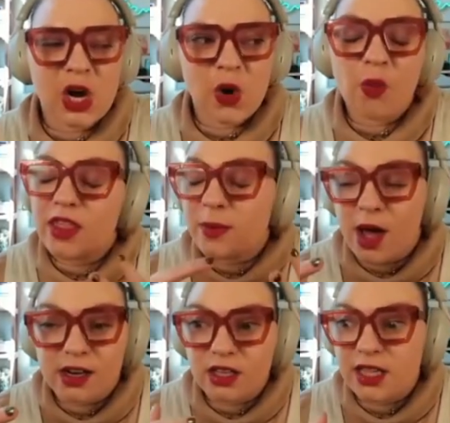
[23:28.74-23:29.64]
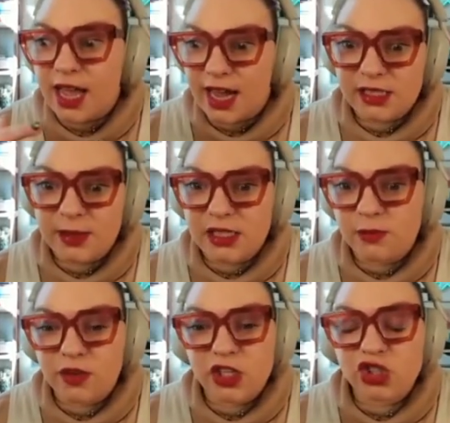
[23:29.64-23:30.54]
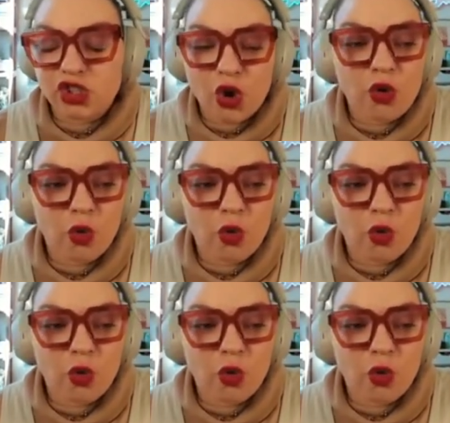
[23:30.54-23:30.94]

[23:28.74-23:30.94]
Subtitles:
one, the model in the AI space is moving so